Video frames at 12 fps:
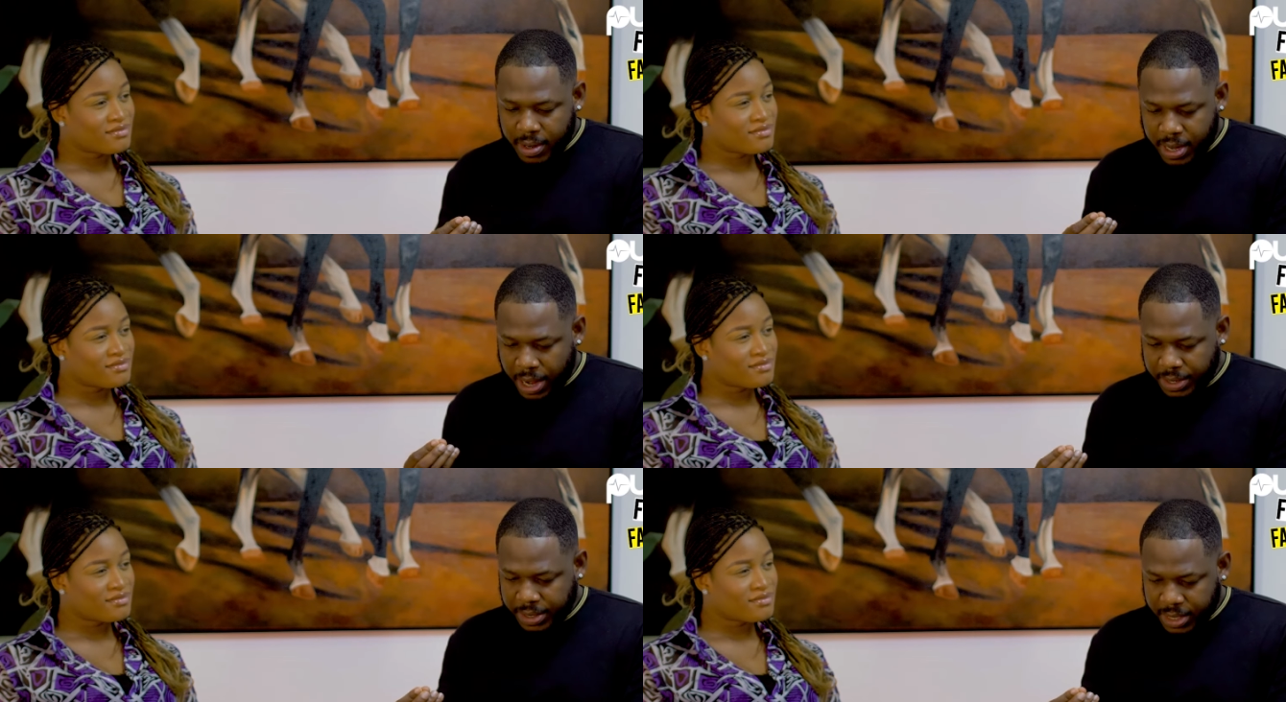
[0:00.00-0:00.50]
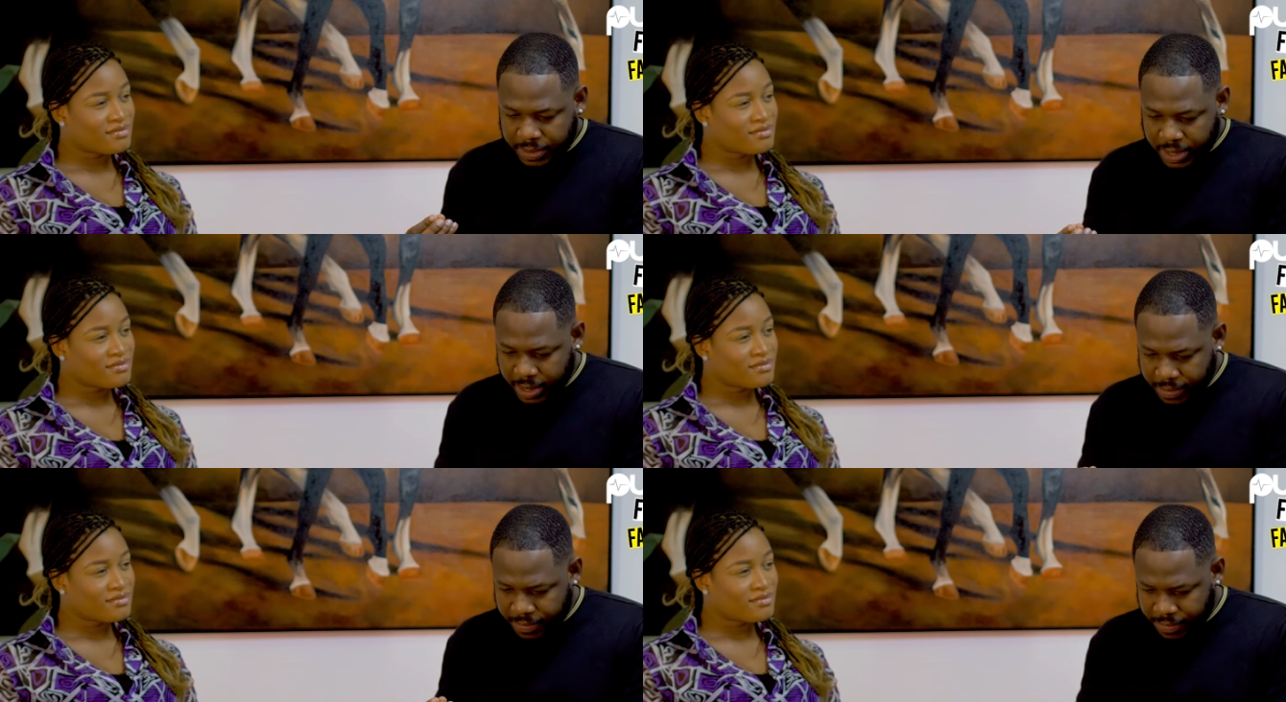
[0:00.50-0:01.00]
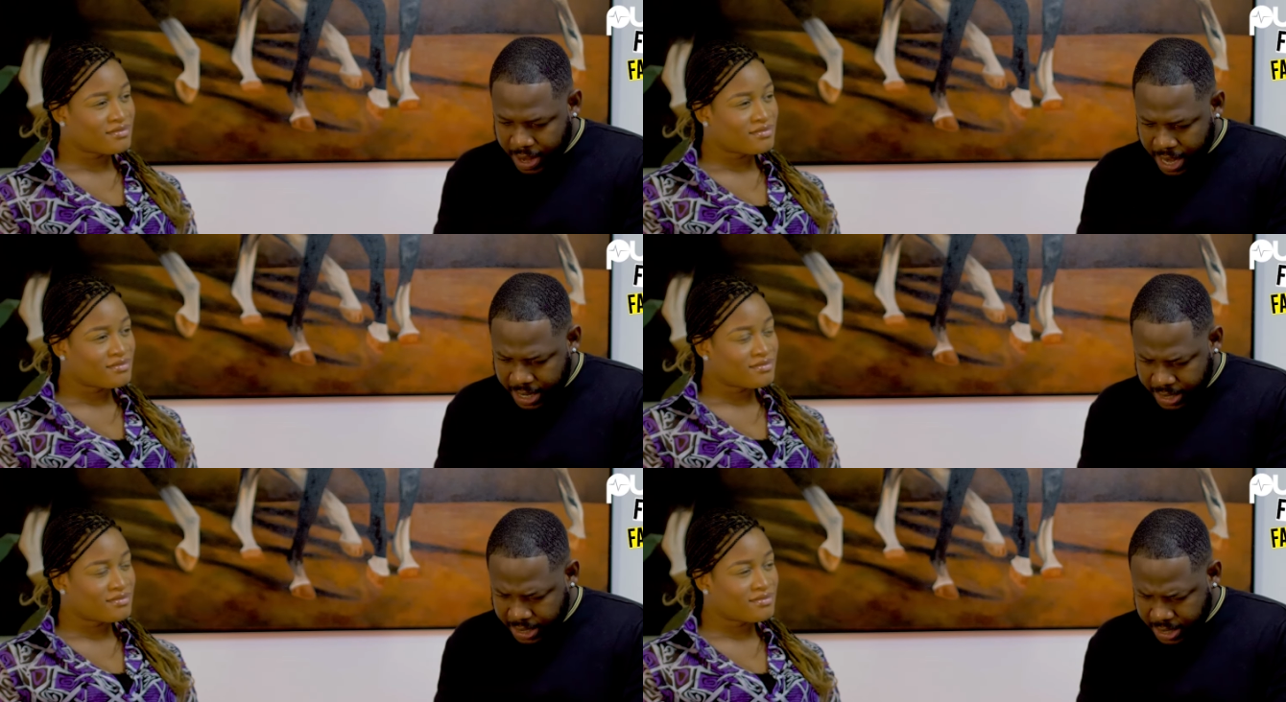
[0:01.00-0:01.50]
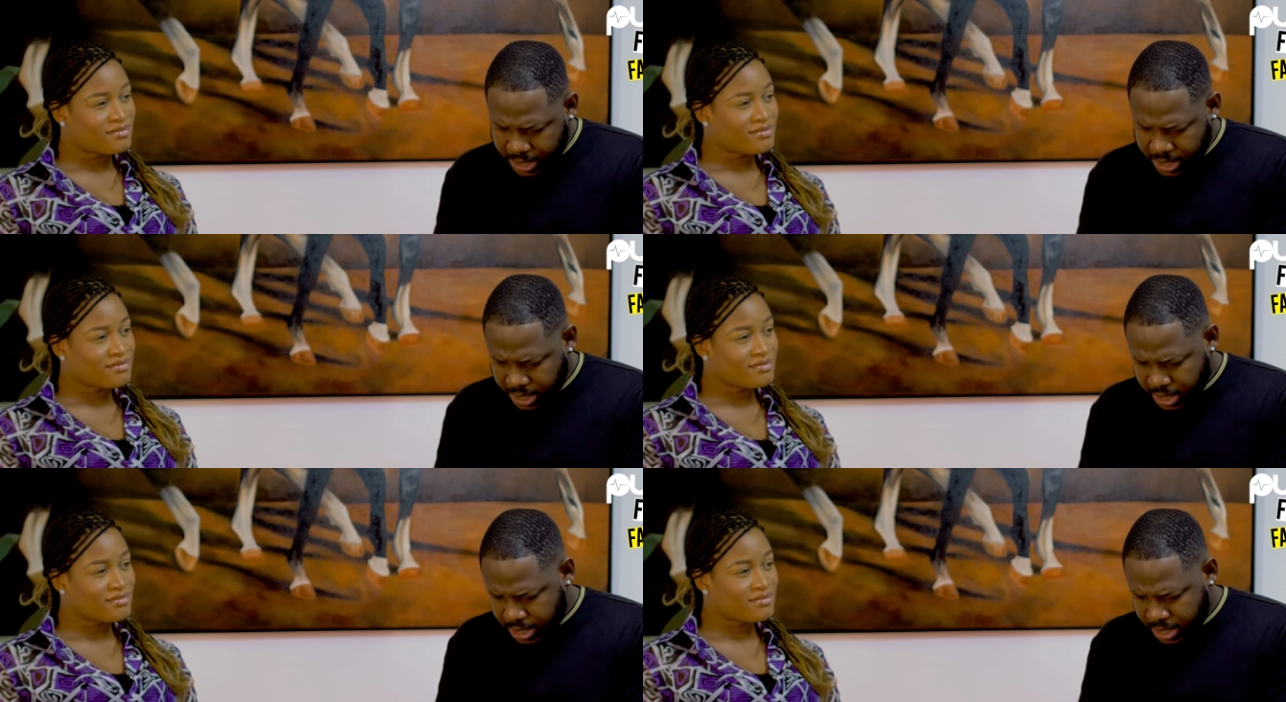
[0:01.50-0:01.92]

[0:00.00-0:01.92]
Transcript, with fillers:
Speaker 1: that you secretly find